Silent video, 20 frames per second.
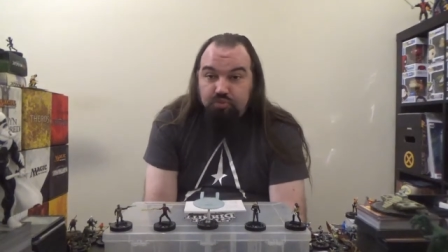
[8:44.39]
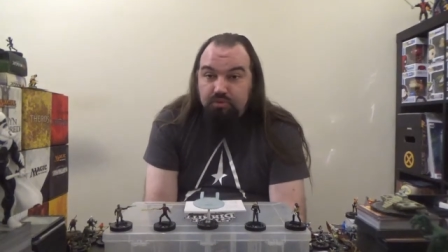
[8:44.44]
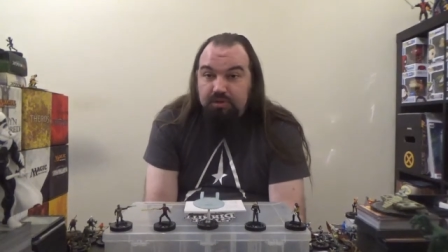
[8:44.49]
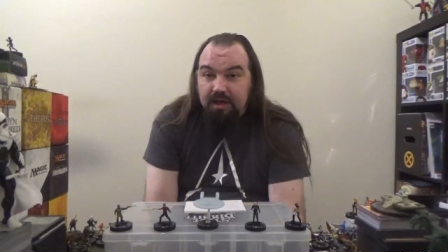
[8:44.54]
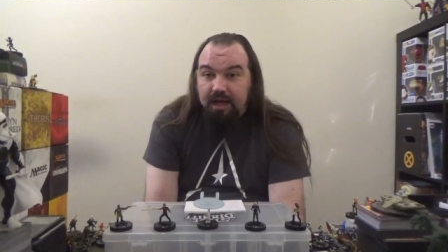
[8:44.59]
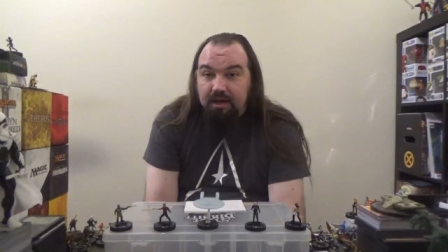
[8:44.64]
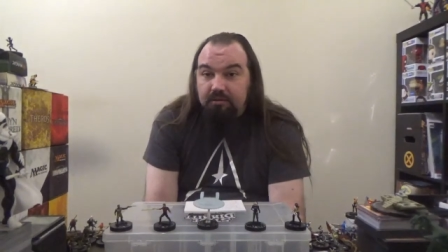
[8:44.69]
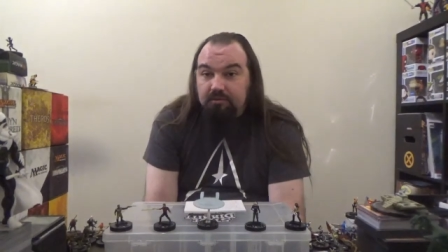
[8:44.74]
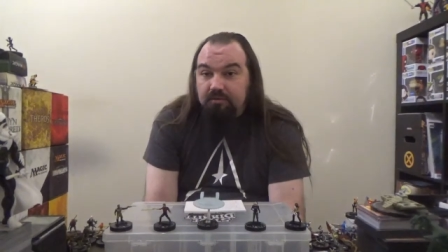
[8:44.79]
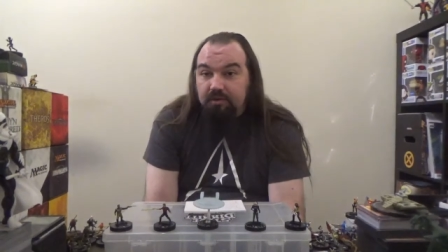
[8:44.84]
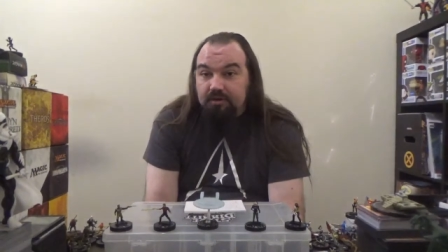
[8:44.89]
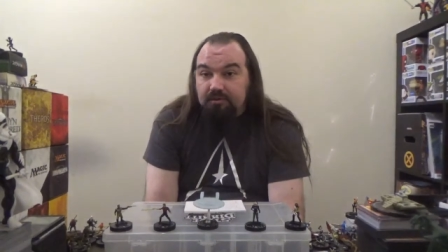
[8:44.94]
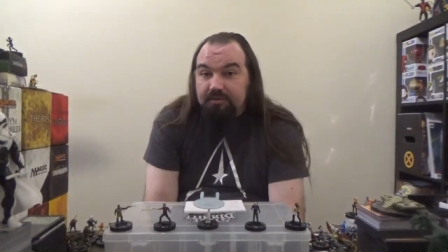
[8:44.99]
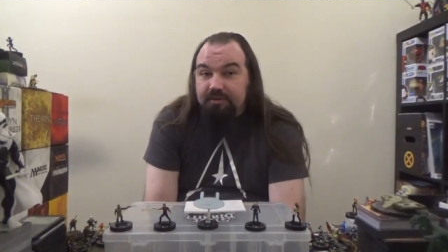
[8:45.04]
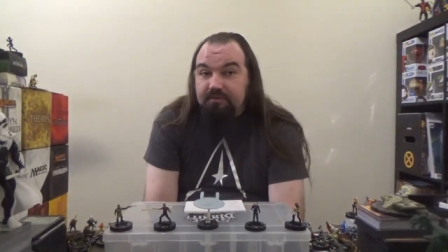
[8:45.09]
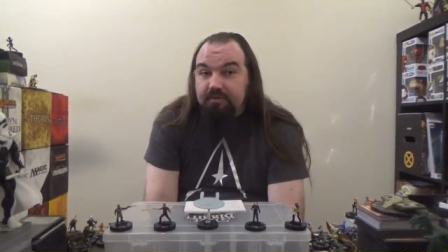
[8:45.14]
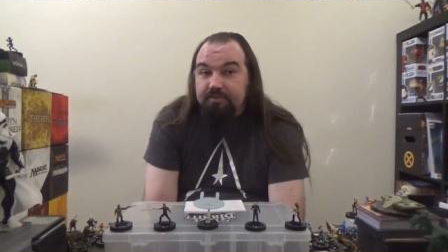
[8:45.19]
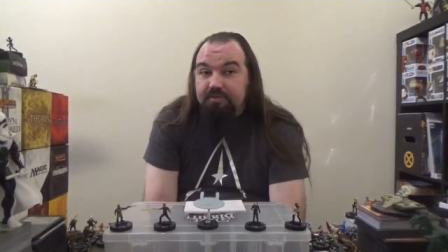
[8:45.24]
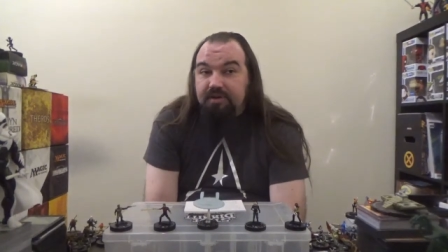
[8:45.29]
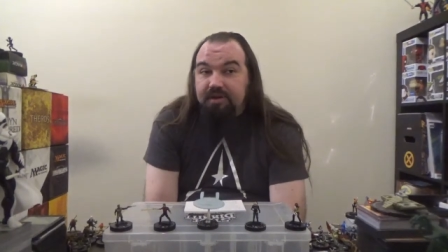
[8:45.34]
How, what do we
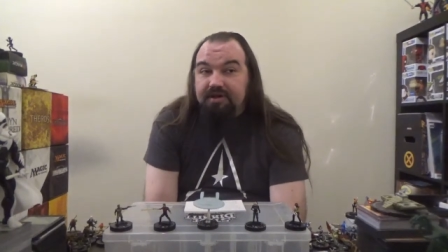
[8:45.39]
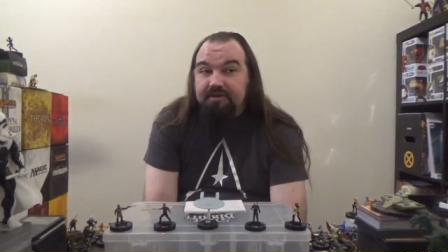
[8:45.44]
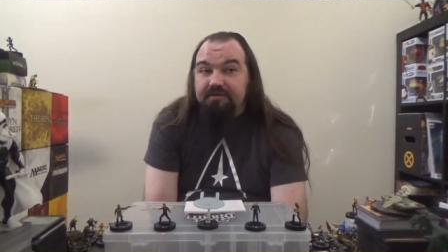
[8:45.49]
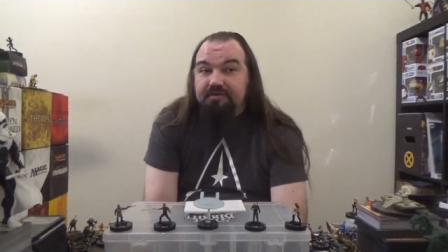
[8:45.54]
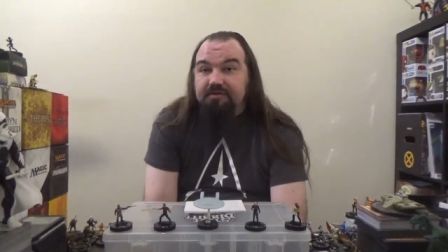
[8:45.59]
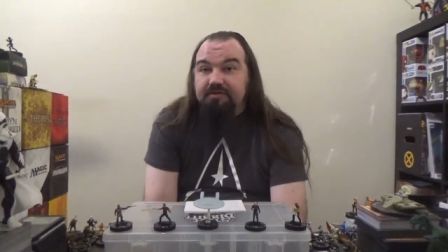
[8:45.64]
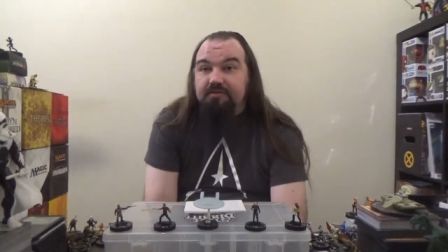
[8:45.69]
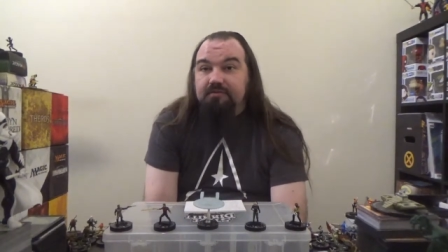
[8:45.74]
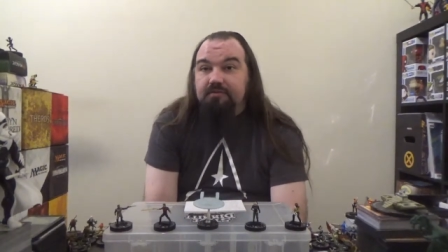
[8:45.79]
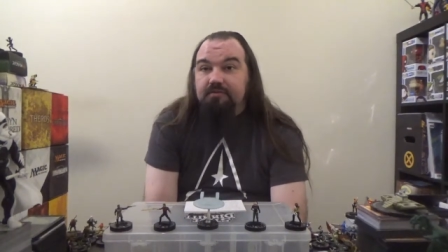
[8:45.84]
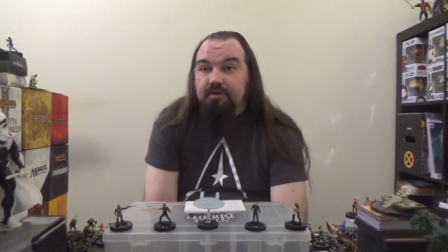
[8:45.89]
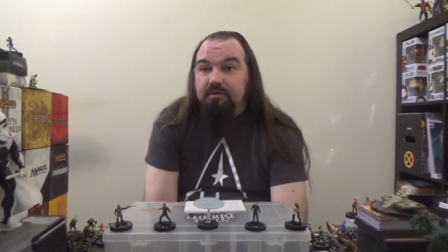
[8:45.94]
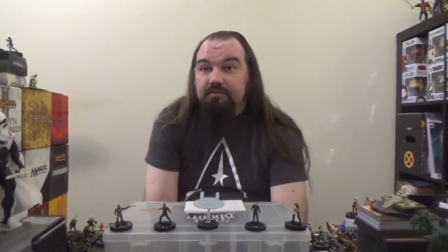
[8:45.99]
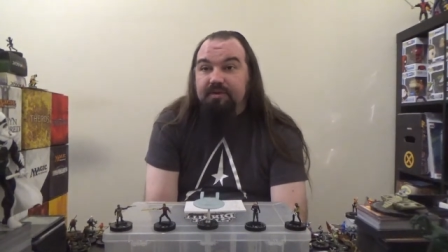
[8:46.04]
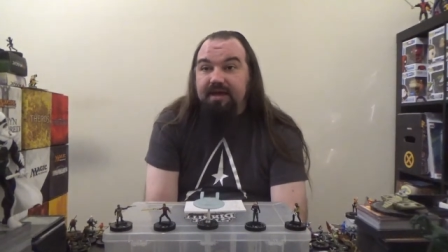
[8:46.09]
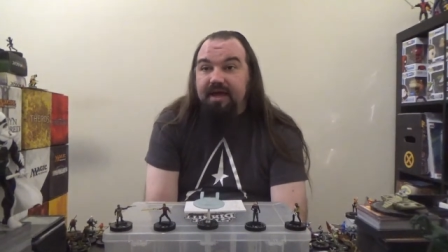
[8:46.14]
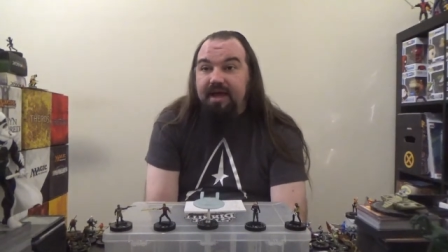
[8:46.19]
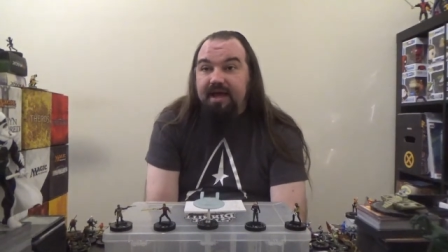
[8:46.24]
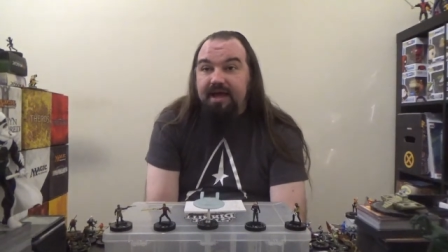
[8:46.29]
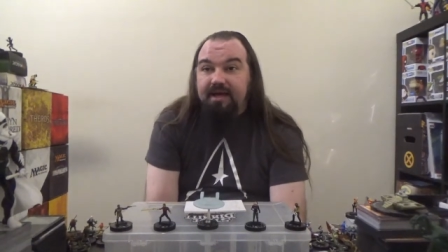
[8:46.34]
replace? What do
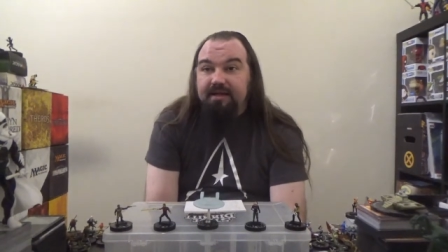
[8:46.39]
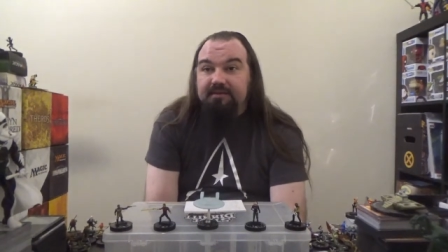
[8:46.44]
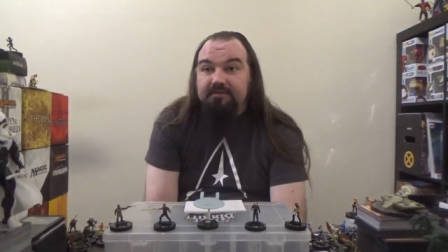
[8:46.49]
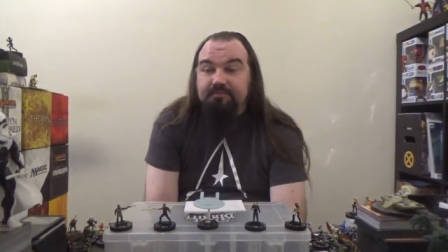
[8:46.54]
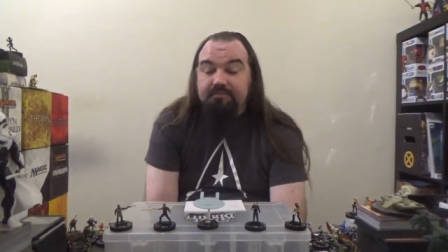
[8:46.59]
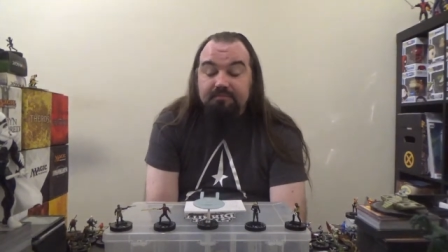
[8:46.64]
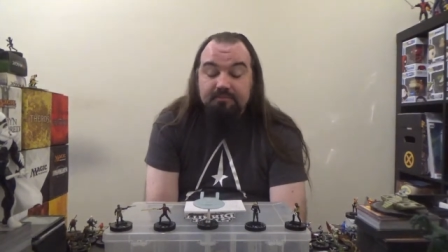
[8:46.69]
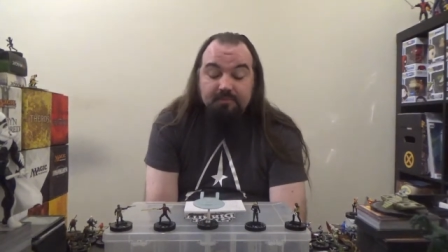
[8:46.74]
we add?